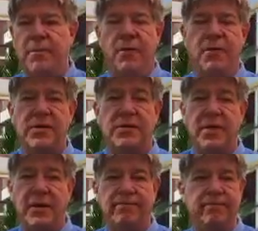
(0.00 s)
But we just
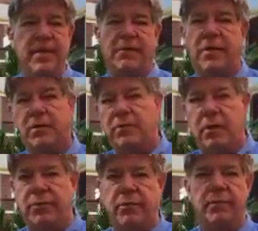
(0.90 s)
say never.
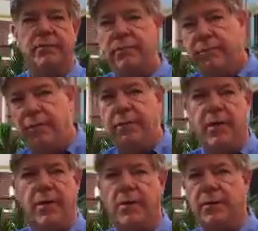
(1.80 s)
Don't do it. Don't do
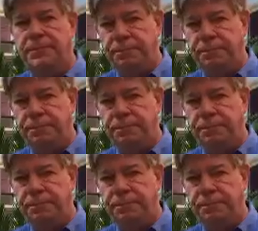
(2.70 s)
it at all.